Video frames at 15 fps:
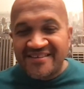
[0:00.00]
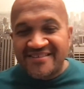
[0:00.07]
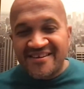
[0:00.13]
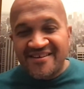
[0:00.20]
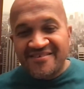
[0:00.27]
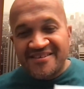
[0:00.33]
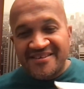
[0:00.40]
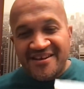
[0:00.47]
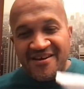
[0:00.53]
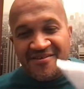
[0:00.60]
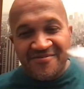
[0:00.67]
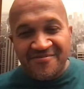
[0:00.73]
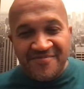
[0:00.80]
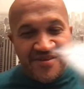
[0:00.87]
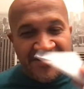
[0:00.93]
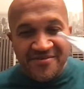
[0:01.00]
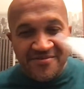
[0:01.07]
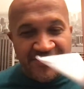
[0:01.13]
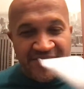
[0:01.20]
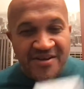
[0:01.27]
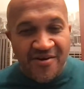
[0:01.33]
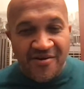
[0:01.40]
So,
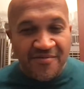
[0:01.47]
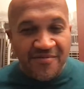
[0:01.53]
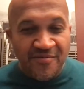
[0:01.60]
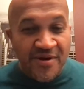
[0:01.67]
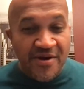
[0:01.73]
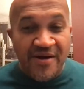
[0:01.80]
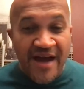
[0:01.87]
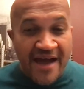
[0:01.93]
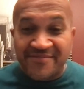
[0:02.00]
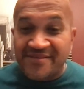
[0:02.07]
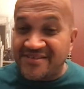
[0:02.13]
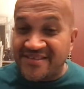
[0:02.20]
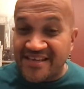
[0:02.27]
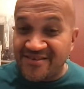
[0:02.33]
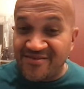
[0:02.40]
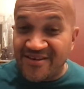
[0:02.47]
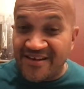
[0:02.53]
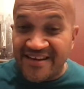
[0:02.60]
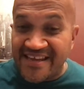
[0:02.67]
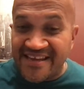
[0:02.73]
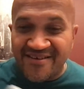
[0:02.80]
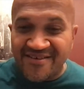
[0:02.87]
we'll have to send you the
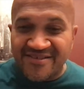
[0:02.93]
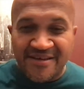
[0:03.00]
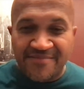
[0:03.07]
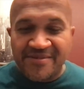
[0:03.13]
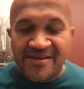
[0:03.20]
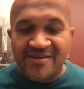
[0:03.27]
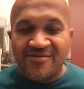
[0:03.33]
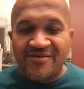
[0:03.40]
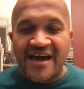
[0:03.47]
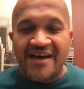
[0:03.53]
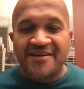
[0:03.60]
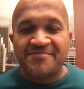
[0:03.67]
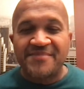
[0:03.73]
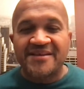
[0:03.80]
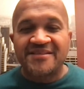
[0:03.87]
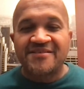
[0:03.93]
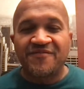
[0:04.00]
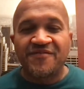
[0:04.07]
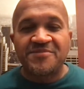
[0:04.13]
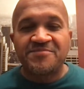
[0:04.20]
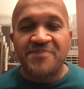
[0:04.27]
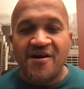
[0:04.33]
link or something on how to make the
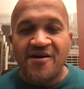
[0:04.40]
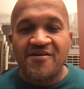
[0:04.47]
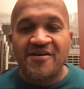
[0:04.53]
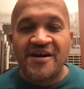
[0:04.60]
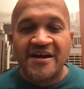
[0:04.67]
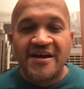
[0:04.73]
football.